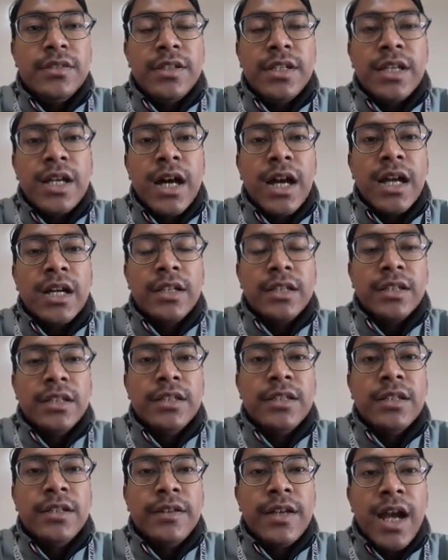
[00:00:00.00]
regard,
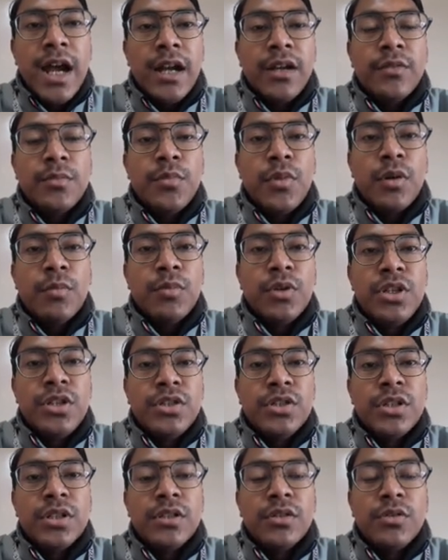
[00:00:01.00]
in the regard of
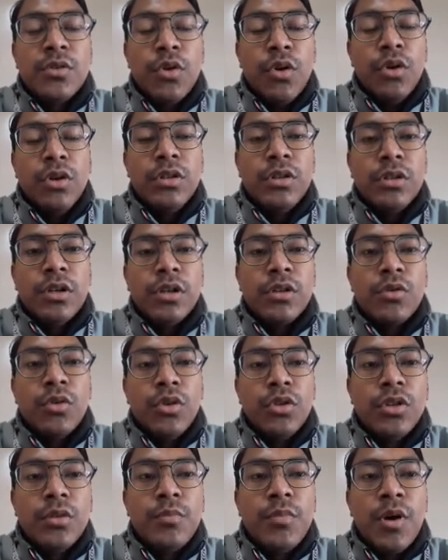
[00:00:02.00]
population growth or
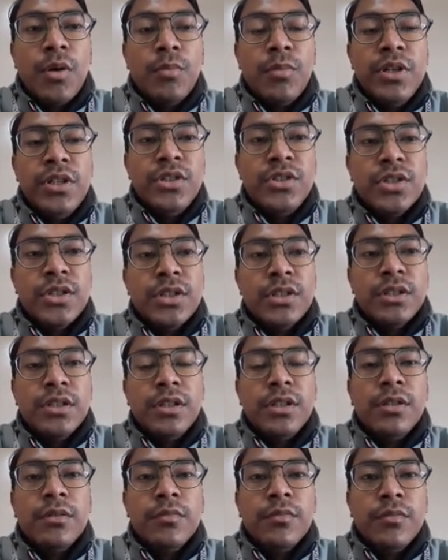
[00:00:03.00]
growth of
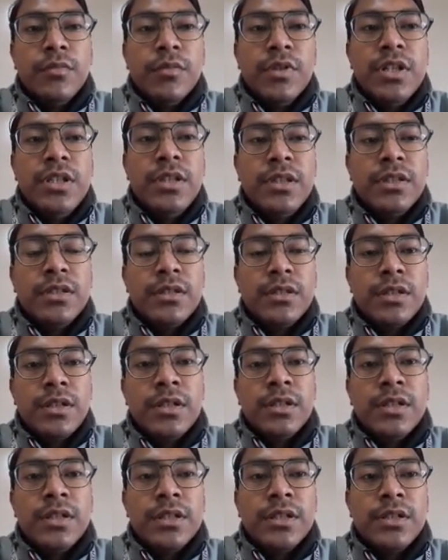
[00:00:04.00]
population, the one
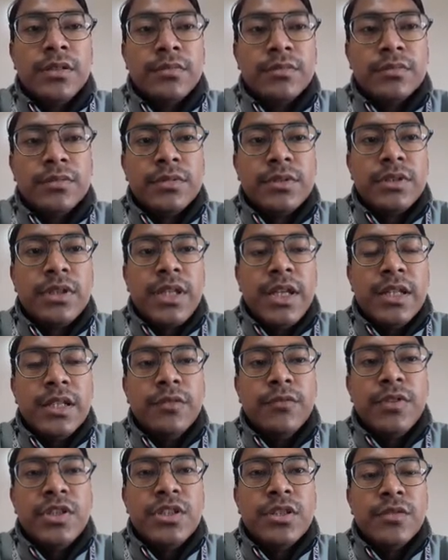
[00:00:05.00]

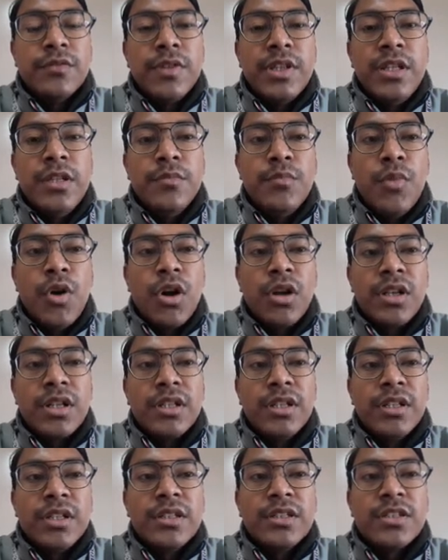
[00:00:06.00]
thing which is very
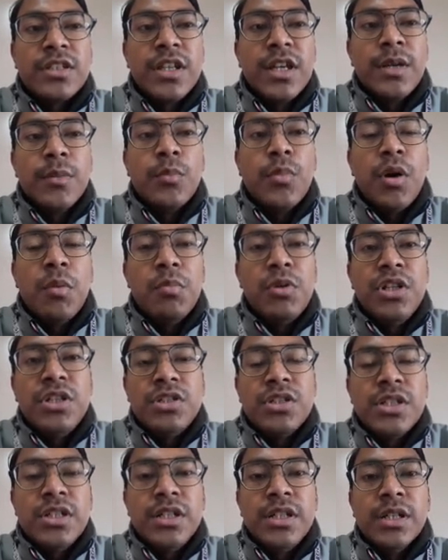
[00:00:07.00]
important is
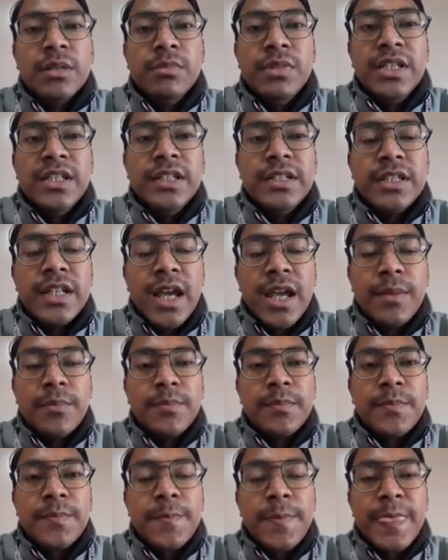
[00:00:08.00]
population doubling time.
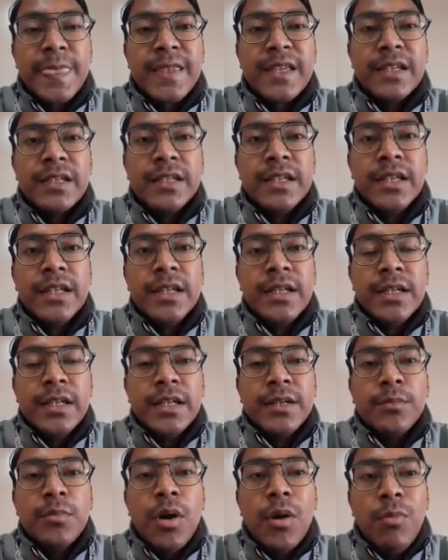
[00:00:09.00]
Okay,
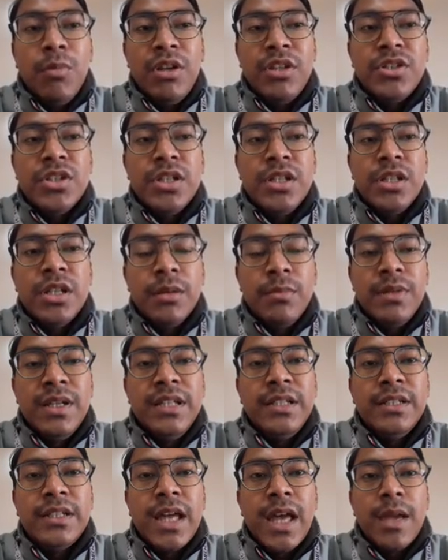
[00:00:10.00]
population
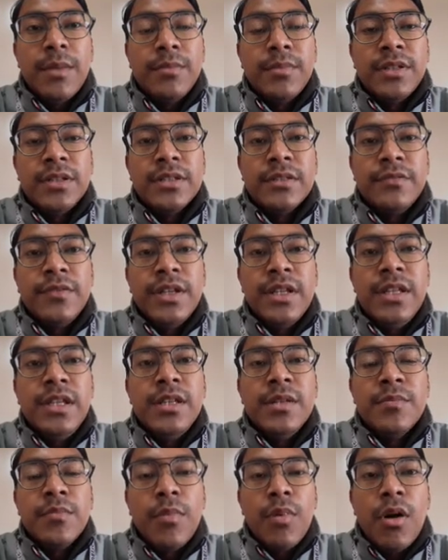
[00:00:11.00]
doubling time is a
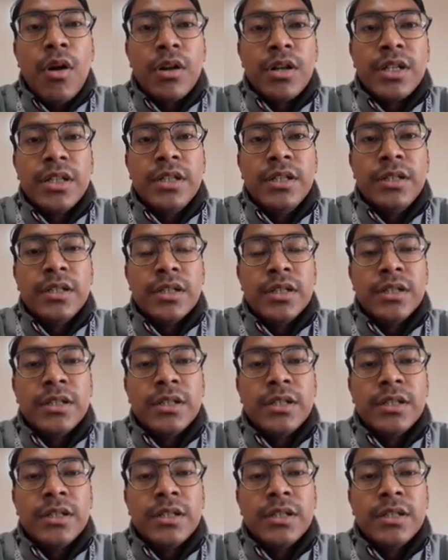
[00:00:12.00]
very important